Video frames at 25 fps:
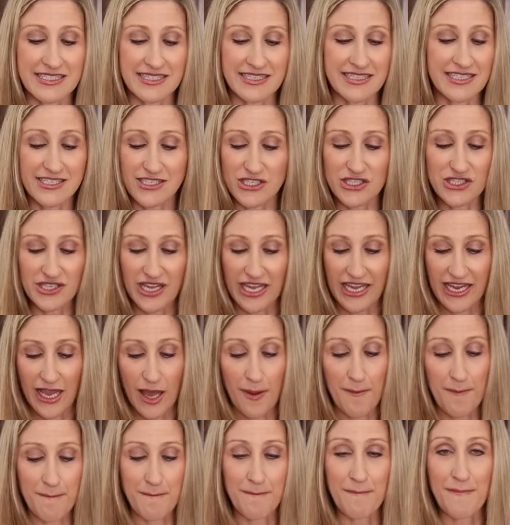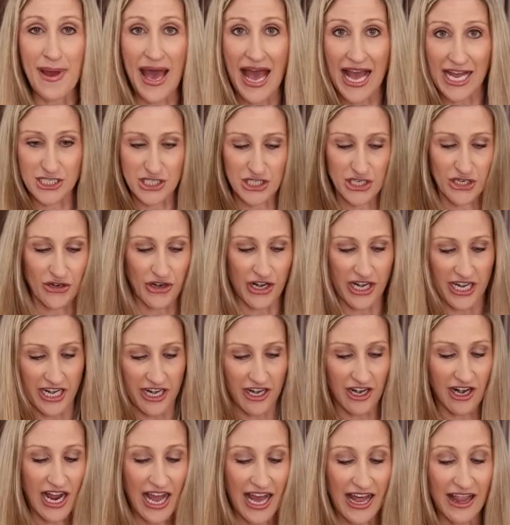this is like magic right
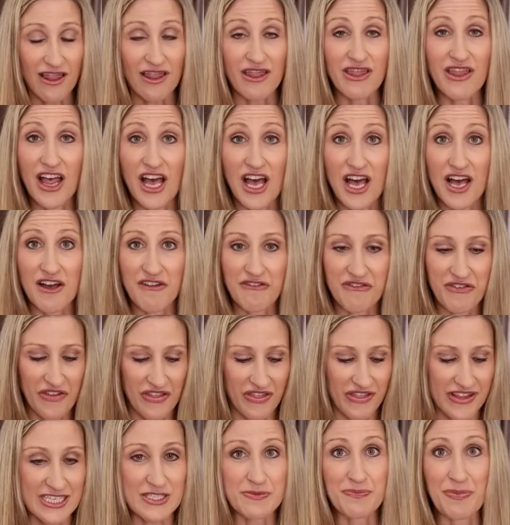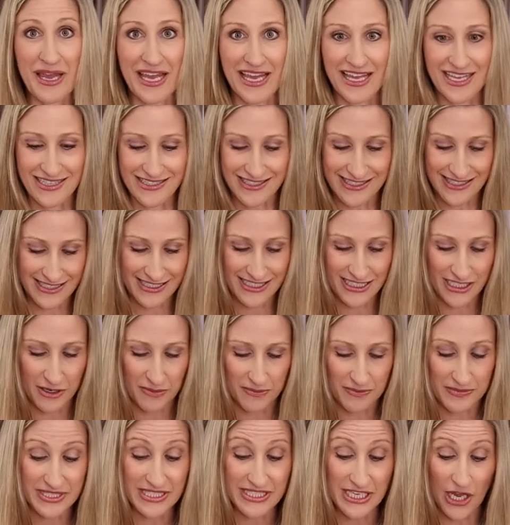here. I love this pan
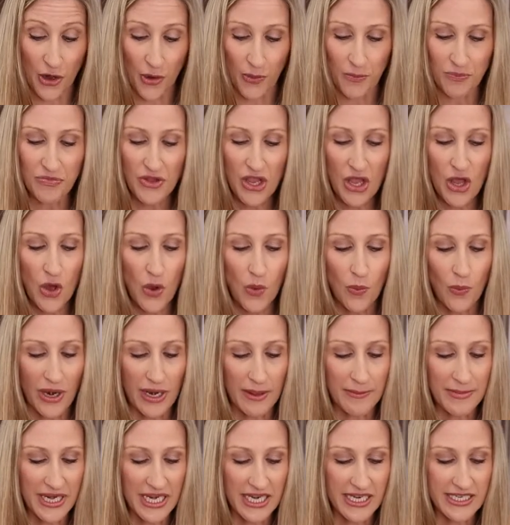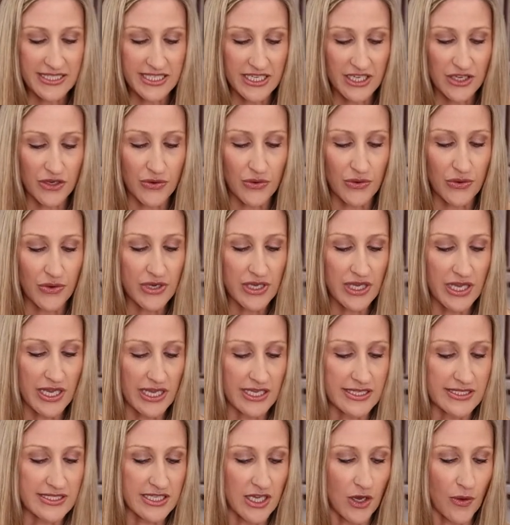system. So what I'm gonna do
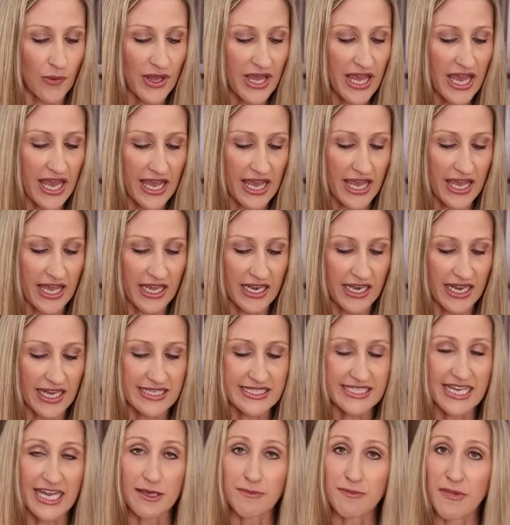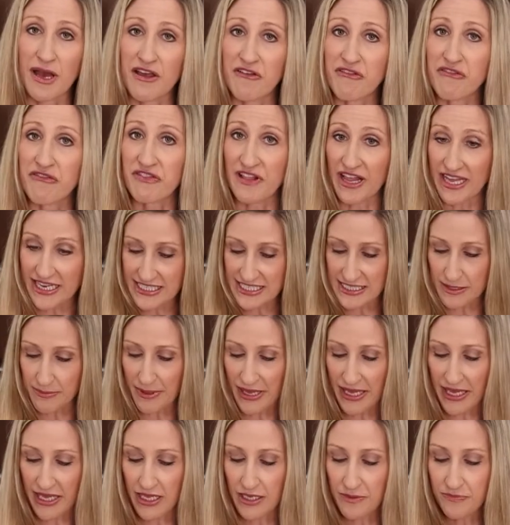is go ahead and take my Flexi
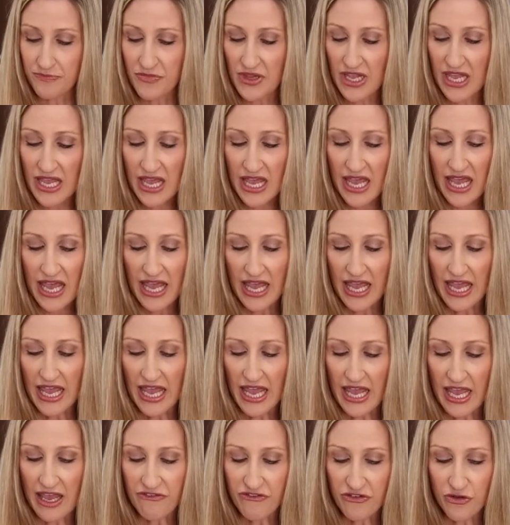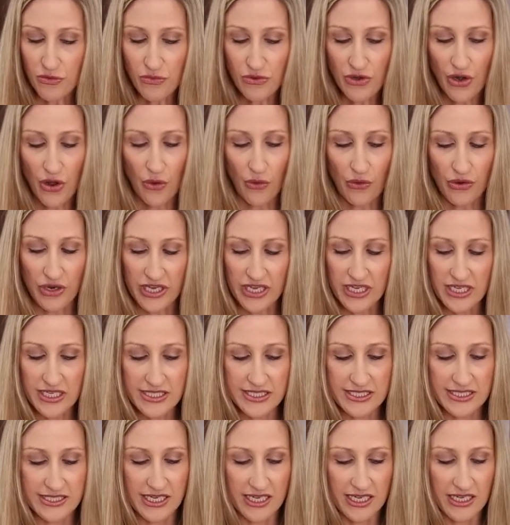pan. If you
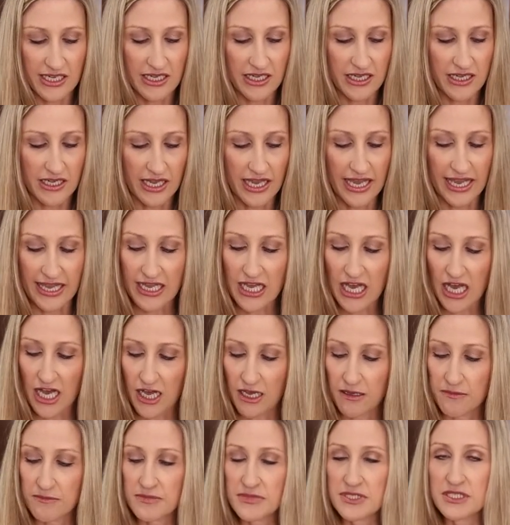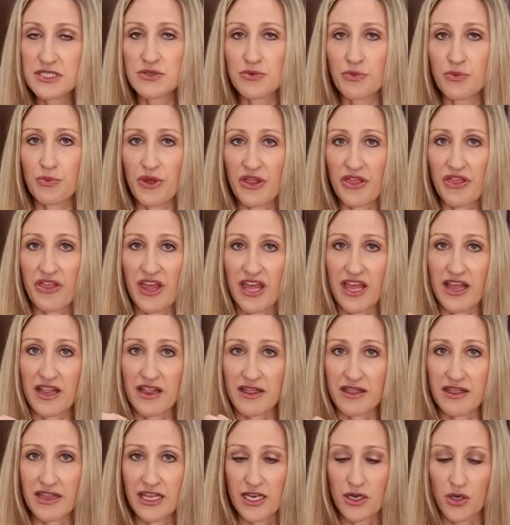notice, it comes with a
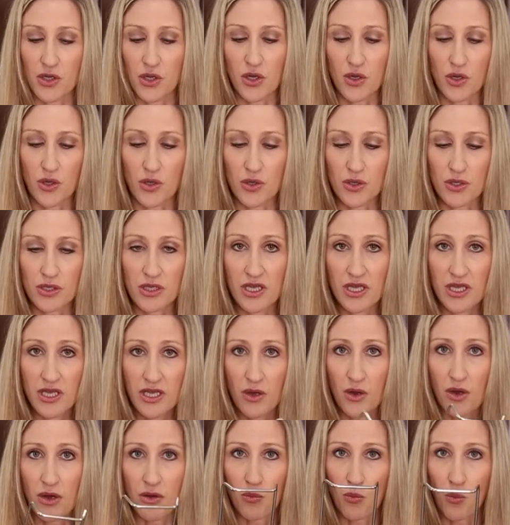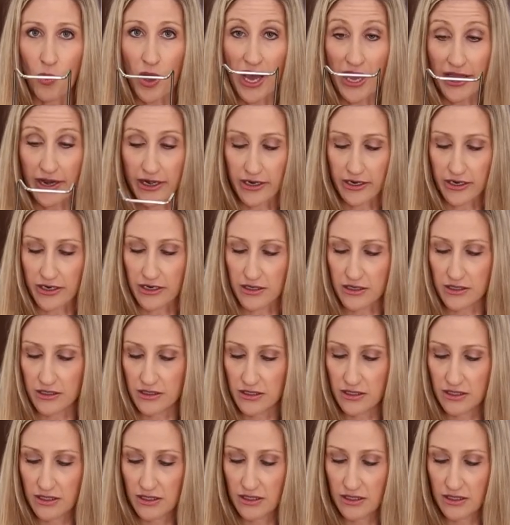little wire